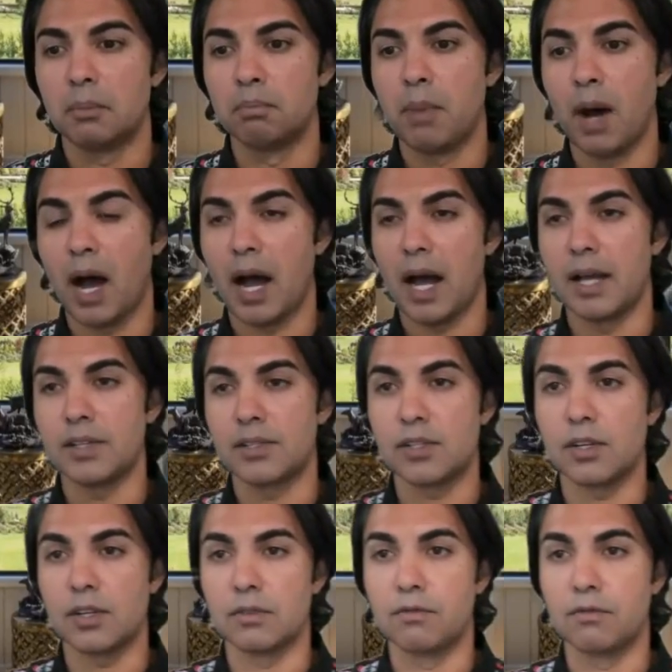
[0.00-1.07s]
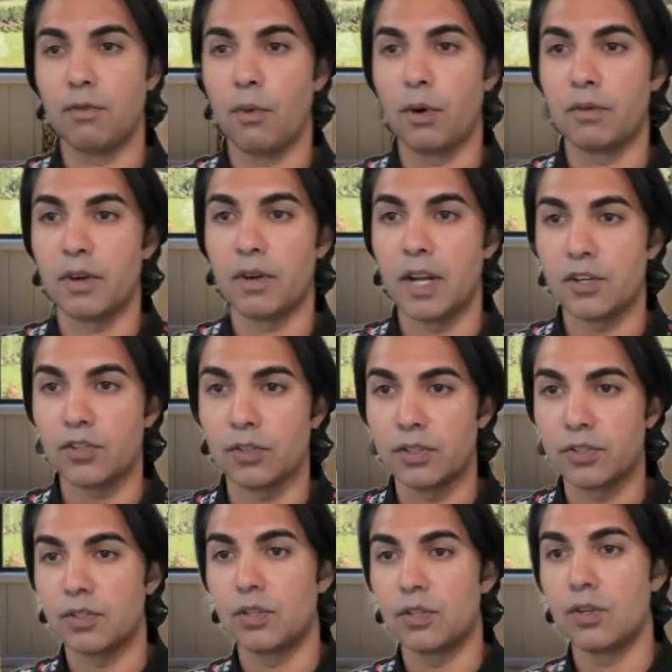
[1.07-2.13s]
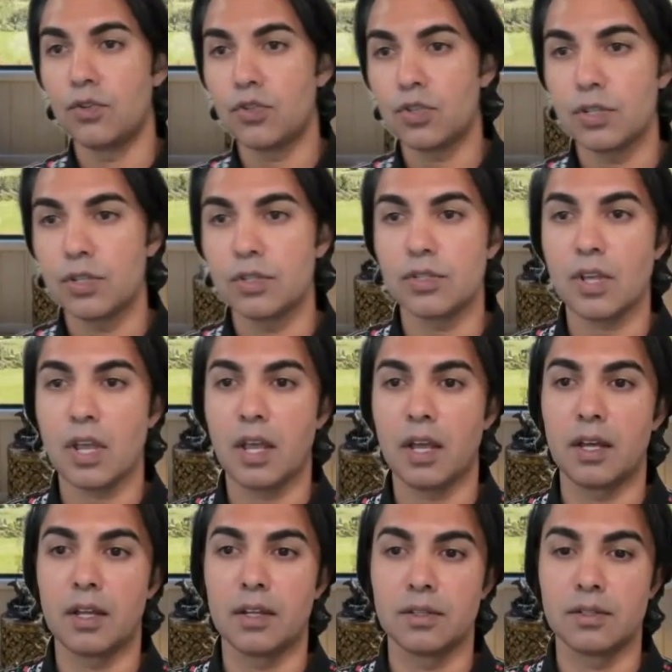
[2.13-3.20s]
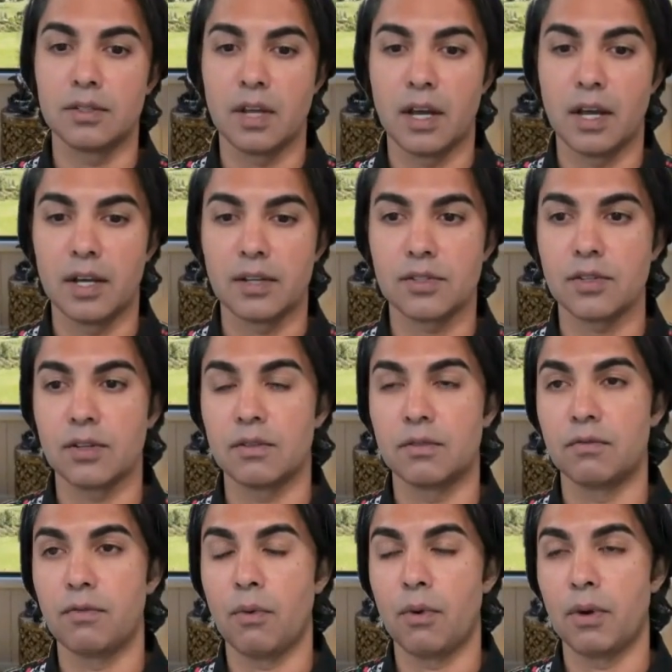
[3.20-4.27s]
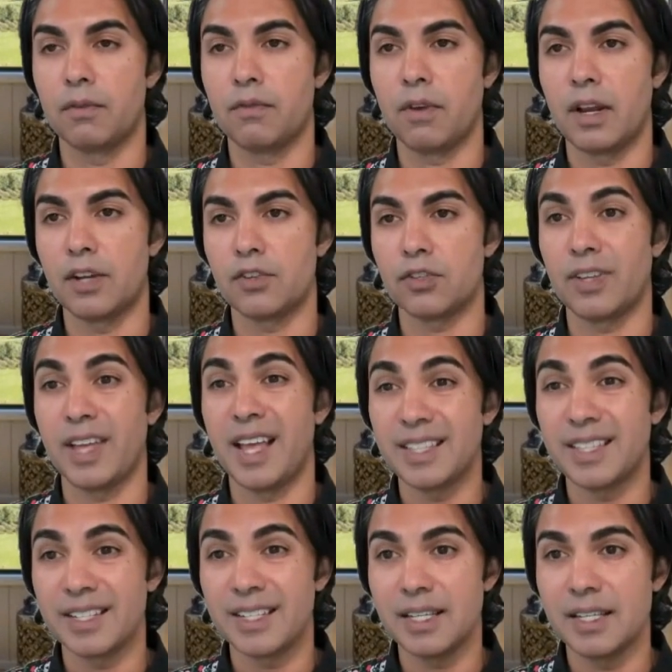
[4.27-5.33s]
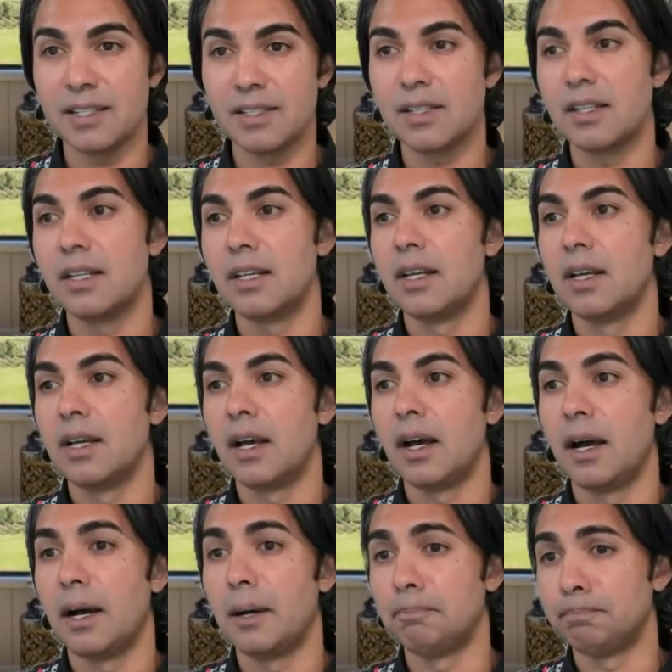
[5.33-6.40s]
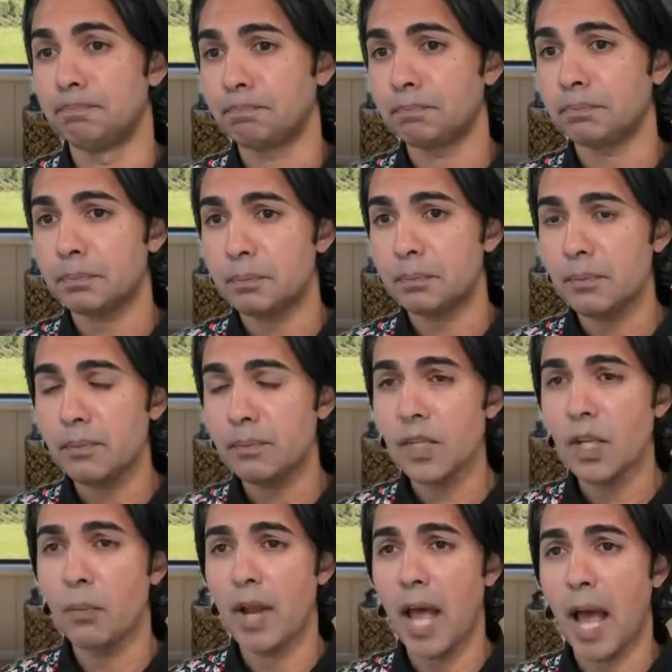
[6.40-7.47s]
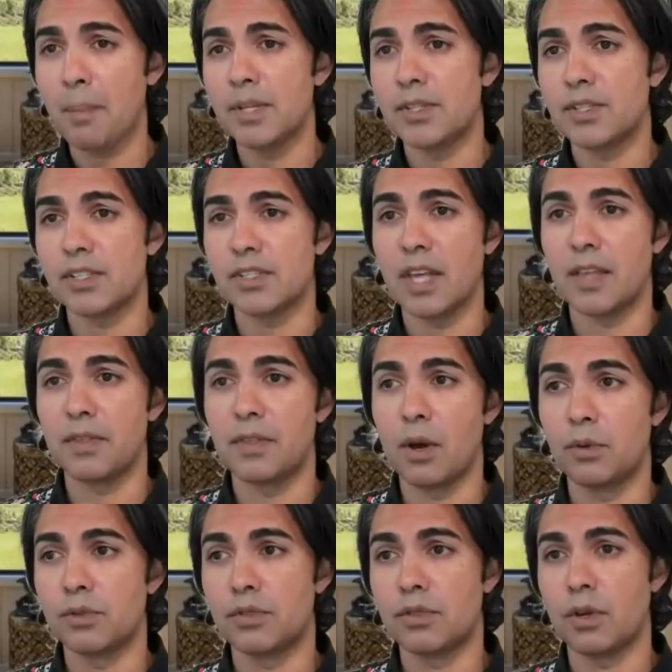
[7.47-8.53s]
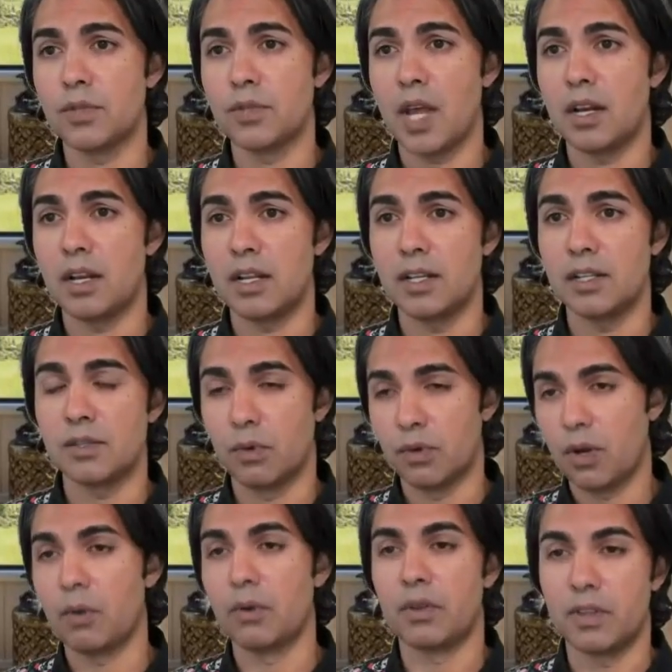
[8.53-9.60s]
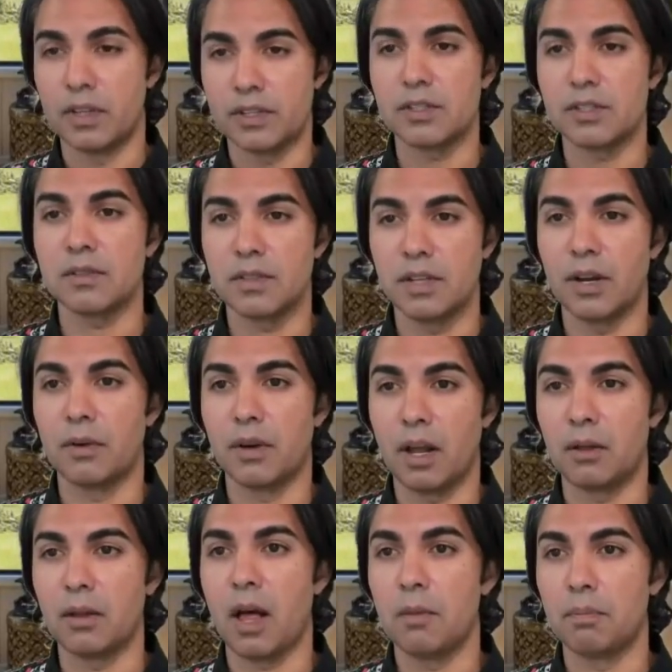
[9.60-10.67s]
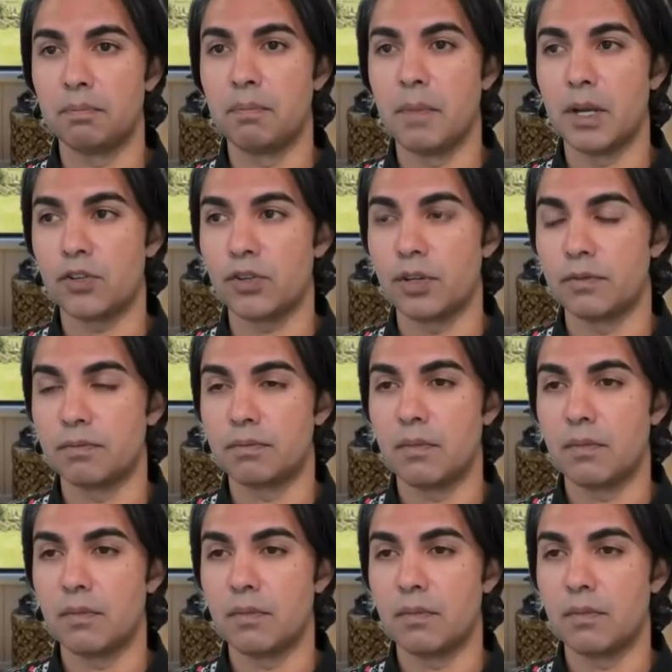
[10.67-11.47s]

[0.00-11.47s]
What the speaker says: by certain foreign financial institutions and certain foreign financial entities. And what happens is that those entities, and we'll go into this, and I'll make sure to